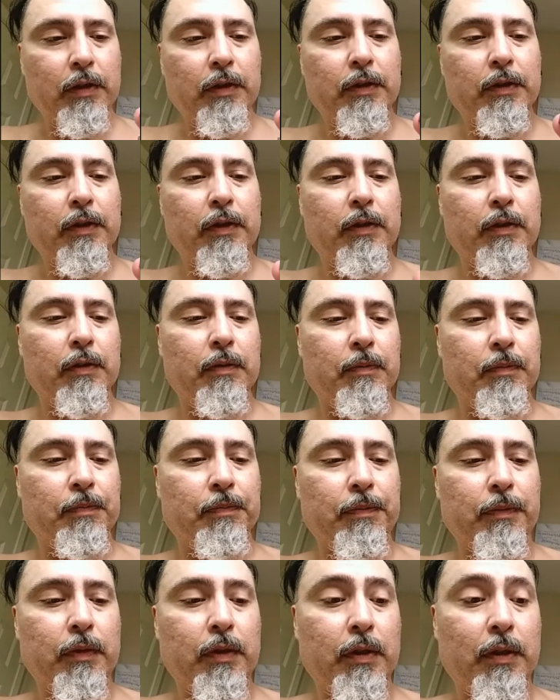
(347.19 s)
So
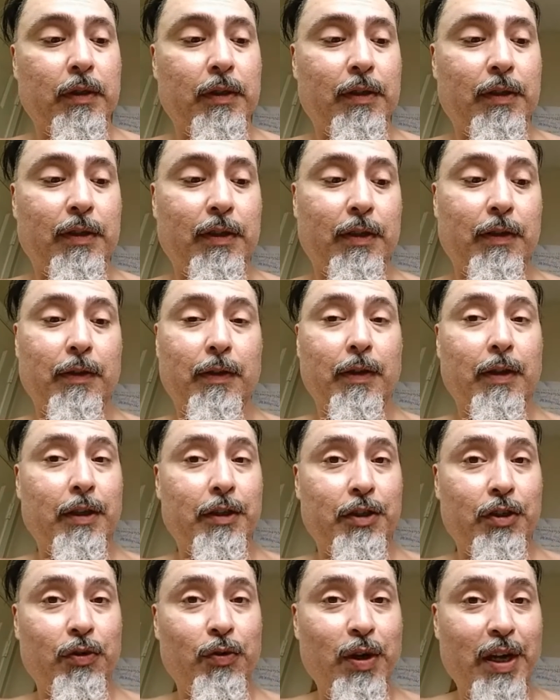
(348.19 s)

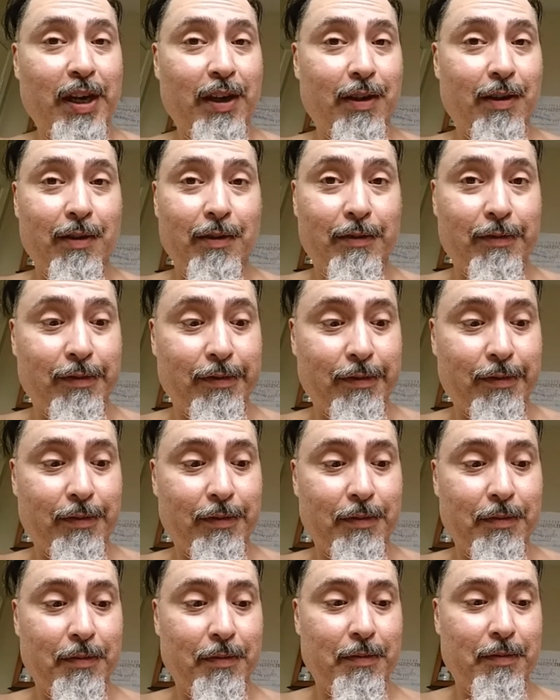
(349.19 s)
unless you have
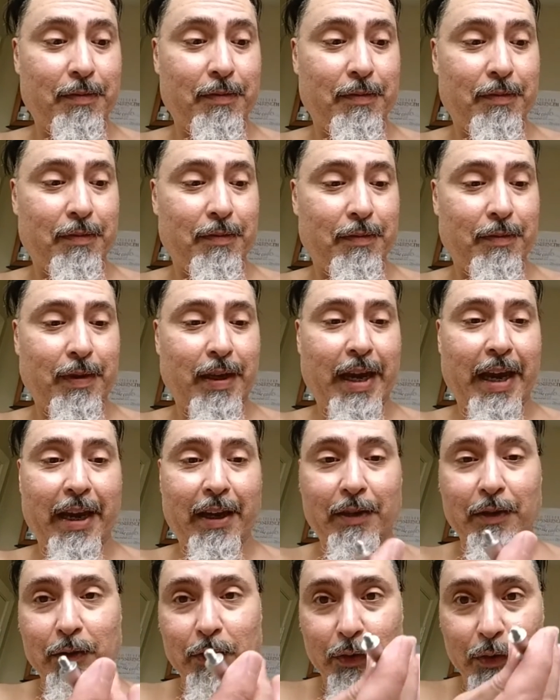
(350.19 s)

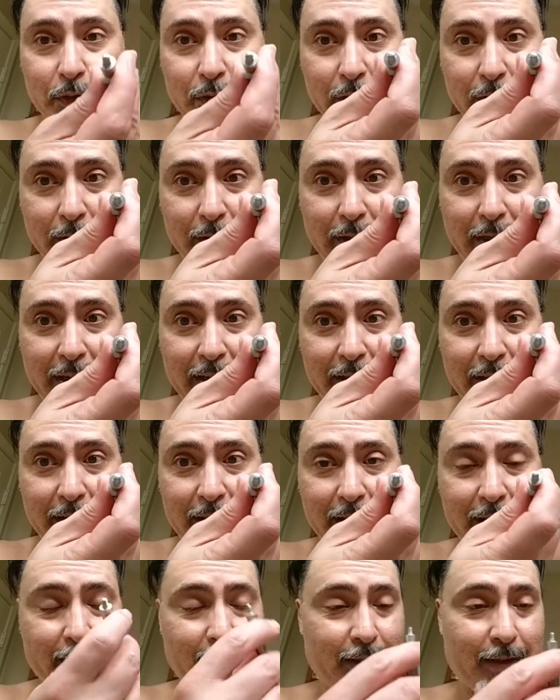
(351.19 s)
handles like
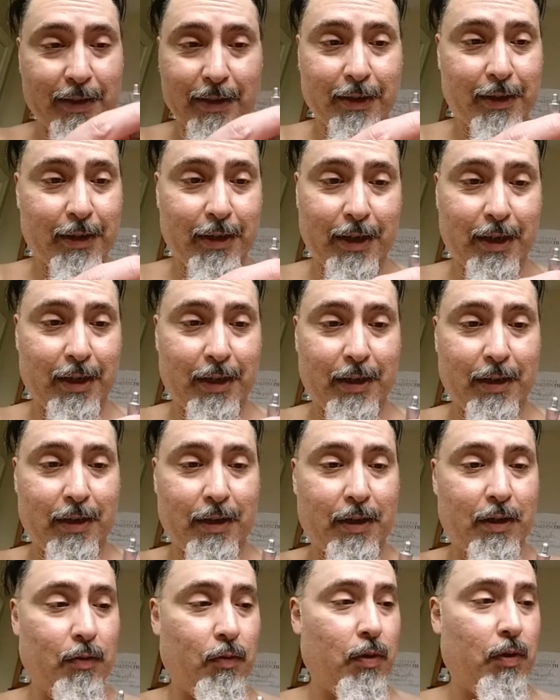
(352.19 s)
that,
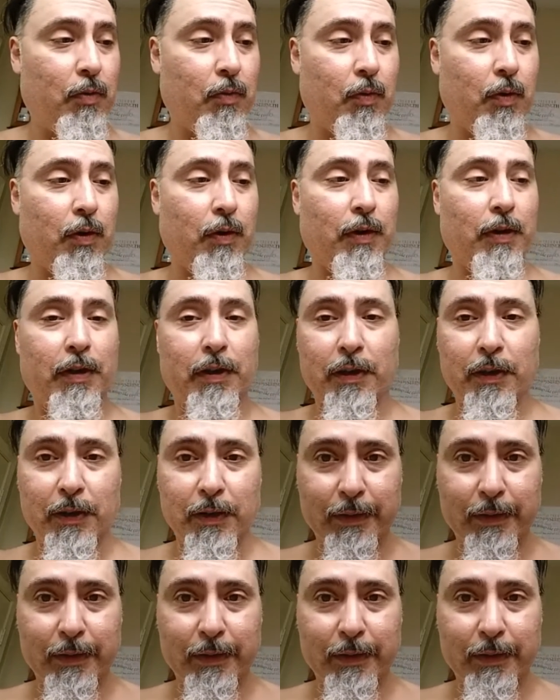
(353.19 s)
it won't work